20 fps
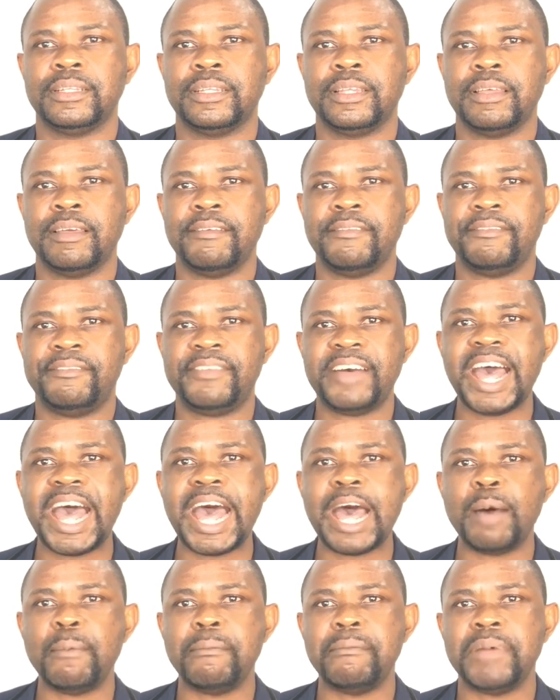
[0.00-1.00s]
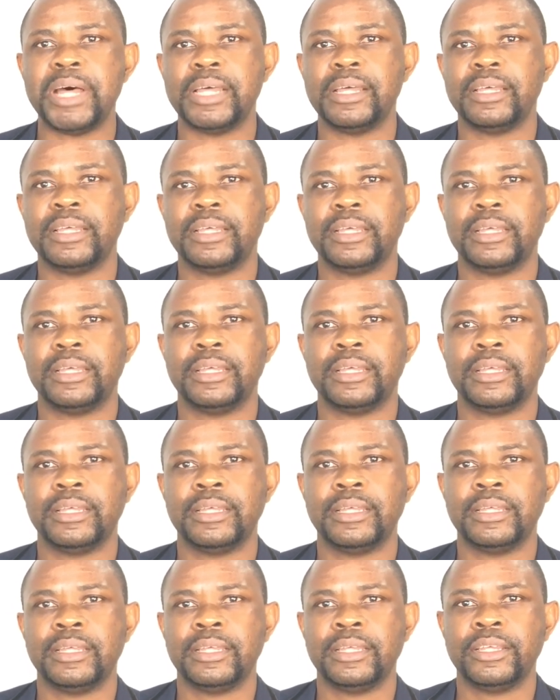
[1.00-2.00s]
Femme.
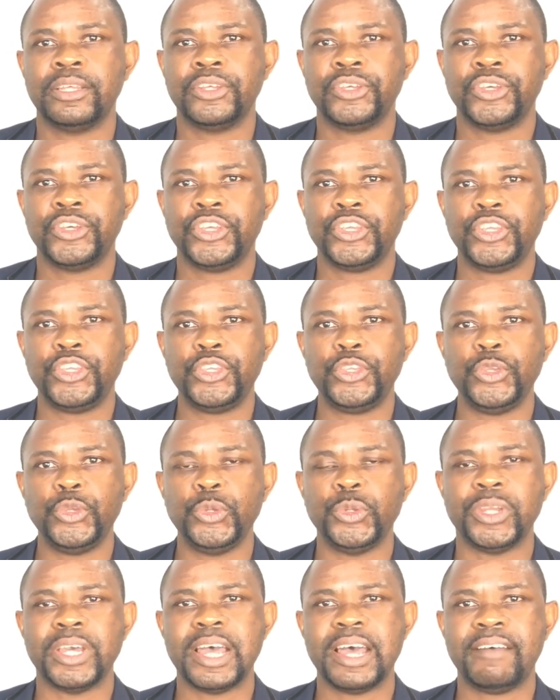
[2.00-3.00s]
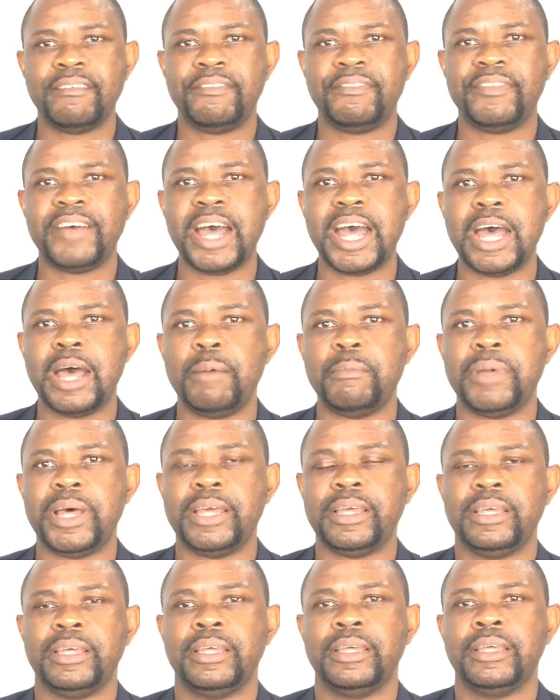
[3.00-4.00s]
Une femme.
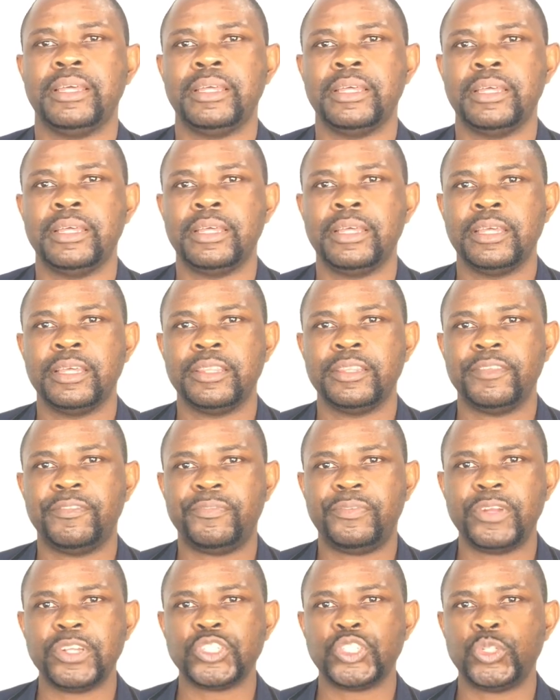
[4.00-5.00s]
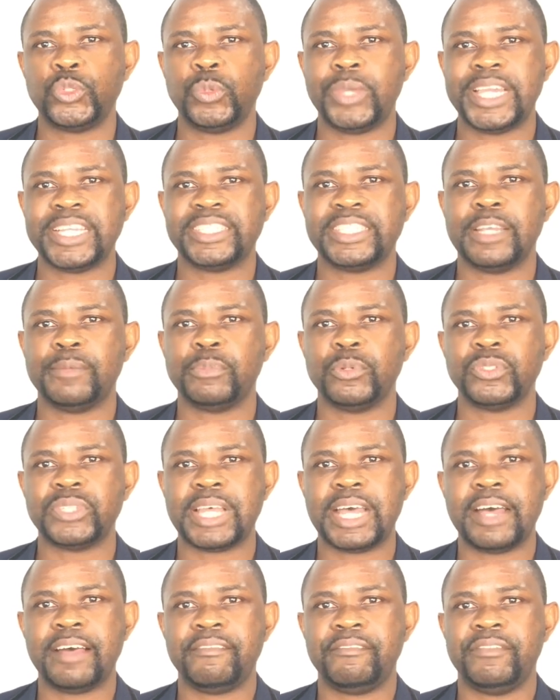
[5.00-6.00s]
The first two examples
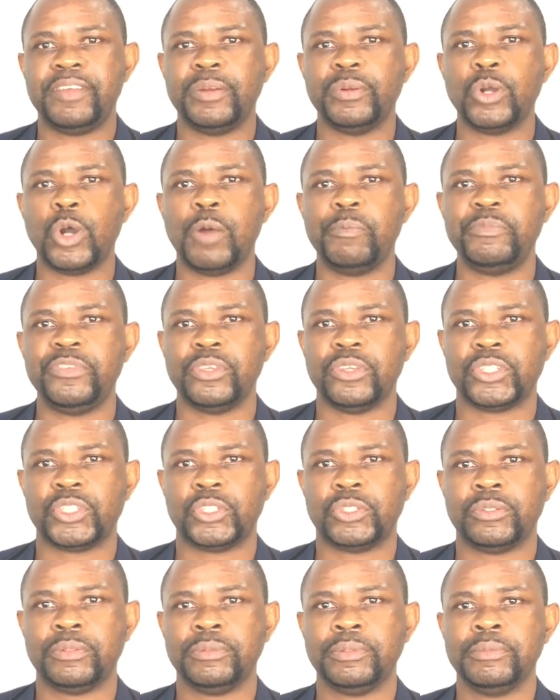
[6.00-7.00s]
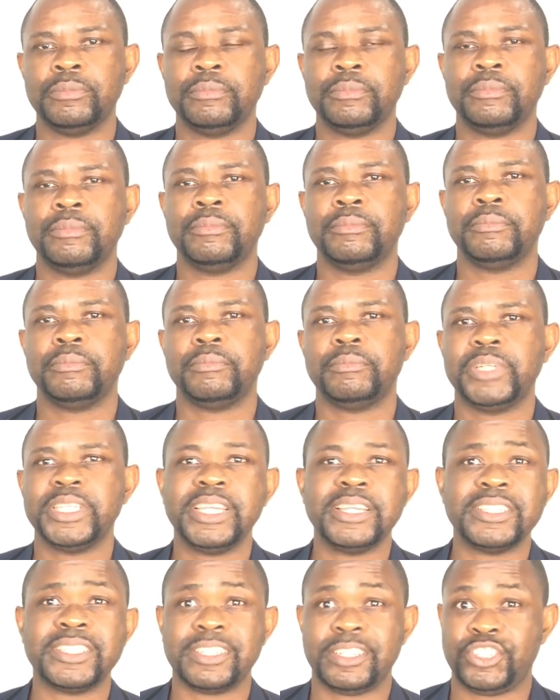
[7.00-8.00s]
are very obvious. But
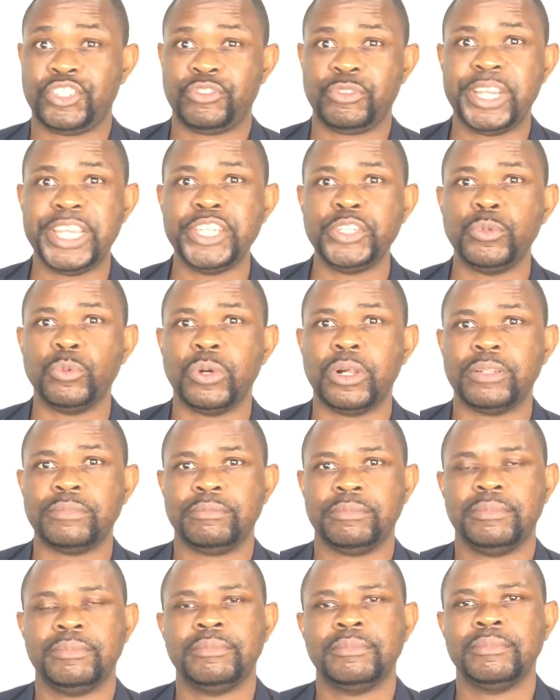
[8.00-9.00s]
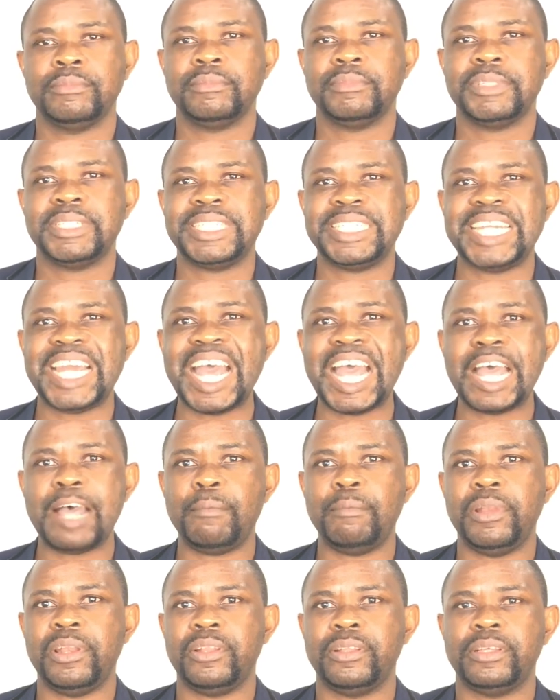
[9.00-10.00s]
here's a strange one.
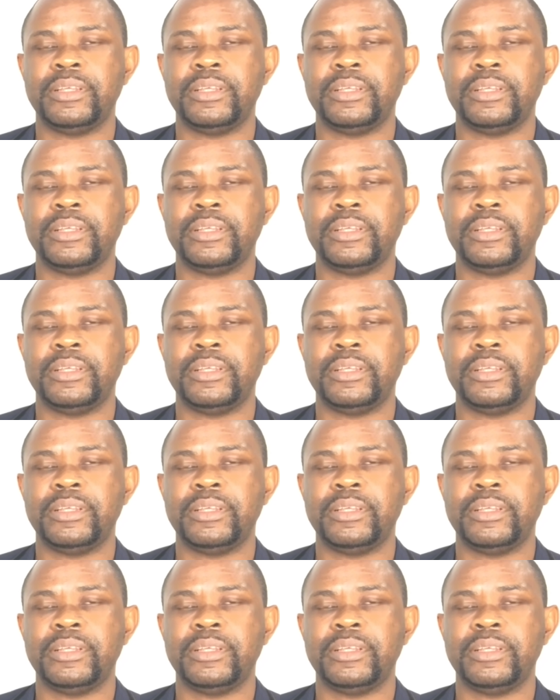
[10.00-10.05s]
Table.